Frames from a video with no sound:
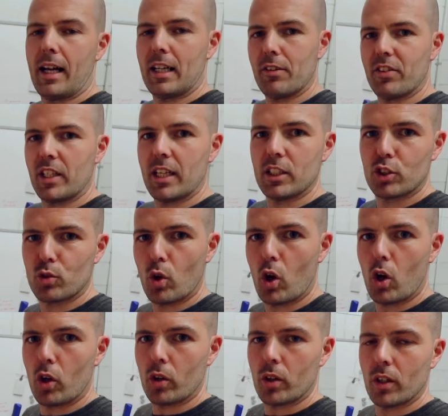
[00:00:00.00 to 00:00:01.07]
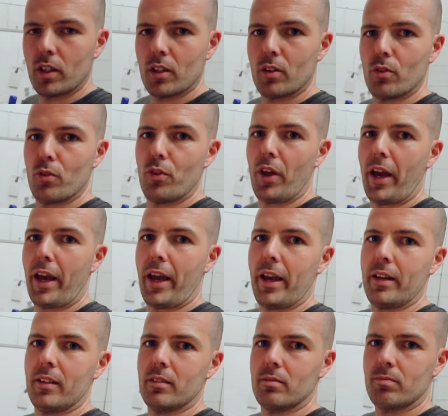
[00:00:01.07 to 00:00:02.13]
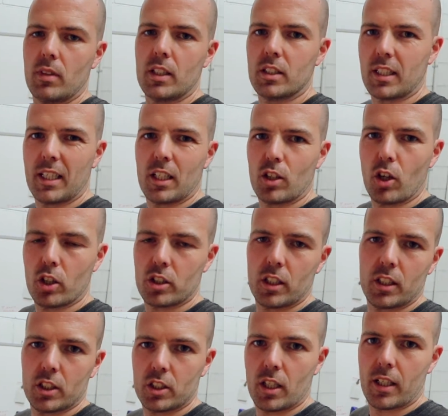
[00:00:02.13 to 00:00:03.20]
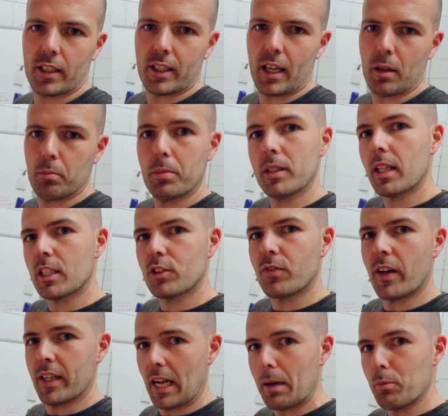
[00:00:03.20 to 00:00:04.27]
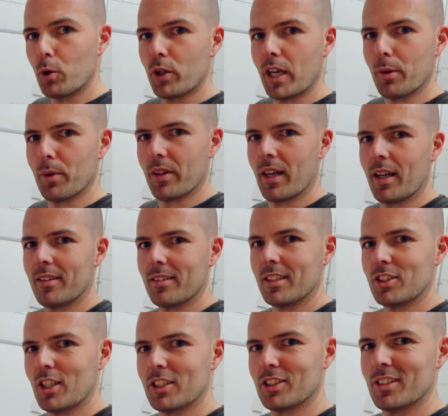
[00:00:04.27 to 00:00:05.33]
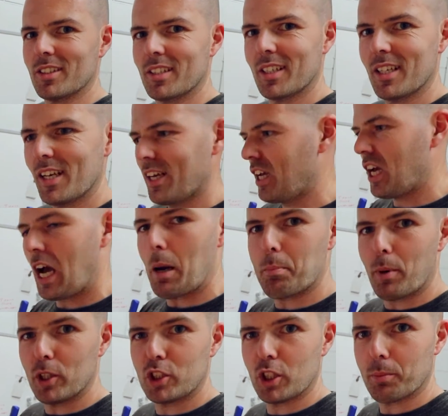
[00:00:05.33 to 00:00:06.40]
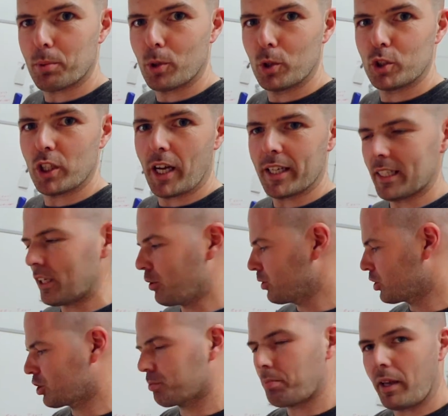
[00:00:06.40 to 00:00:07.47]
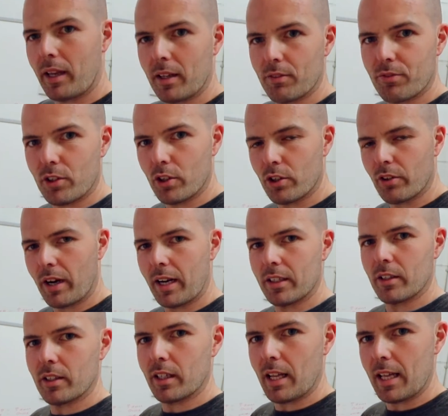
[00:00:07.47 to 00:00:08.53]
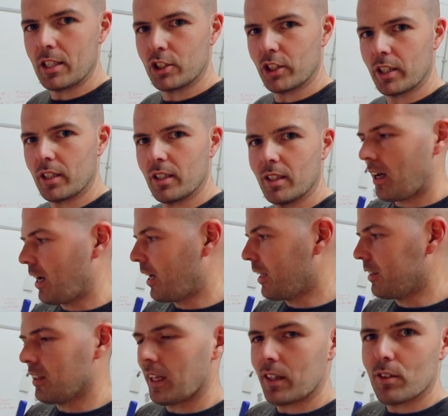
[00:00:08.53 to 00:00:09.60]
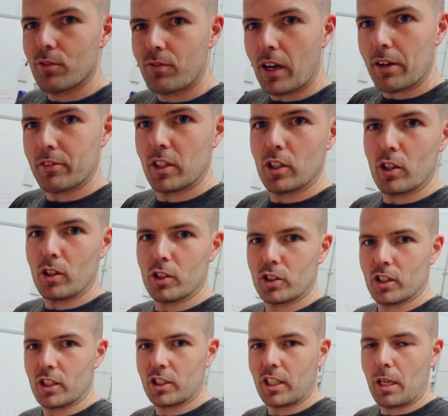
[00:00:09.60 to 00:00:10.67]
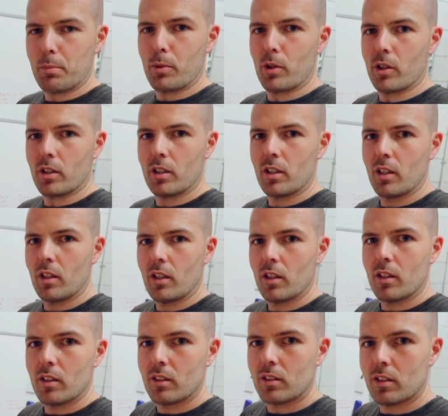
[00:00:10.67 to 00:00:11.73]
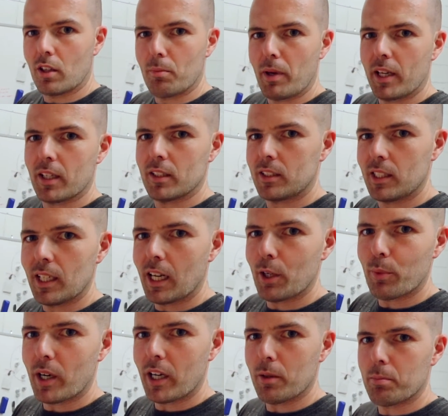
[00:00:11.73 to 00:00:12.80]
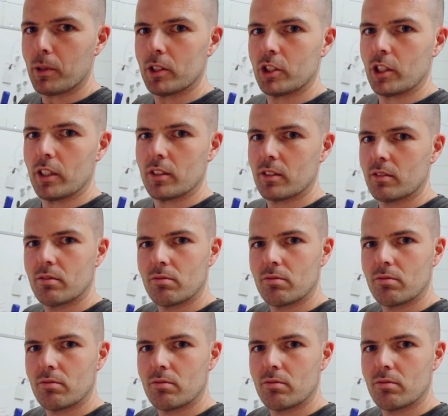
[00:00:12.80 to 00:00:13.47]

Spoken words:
And if it is wrong, then it's kind of costly to start again, but that's fine. I'm okay with that. This isn't a budget project. I don't spend a few grand on an engine and like $500 on a skateboard to make a DIY budget